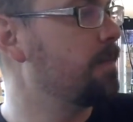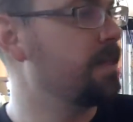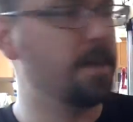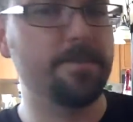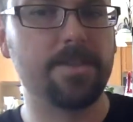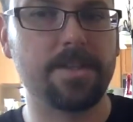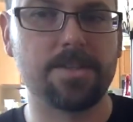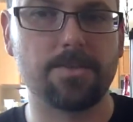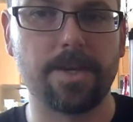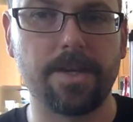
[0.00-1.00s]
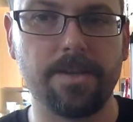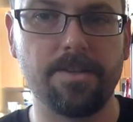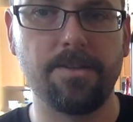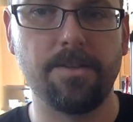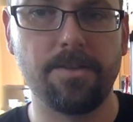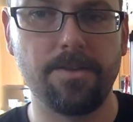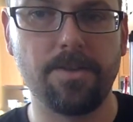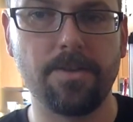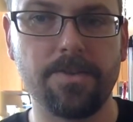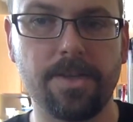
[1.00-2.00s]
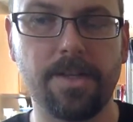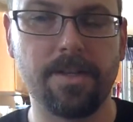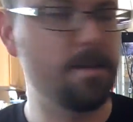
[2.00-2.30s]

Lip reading: Think of it this way. You know that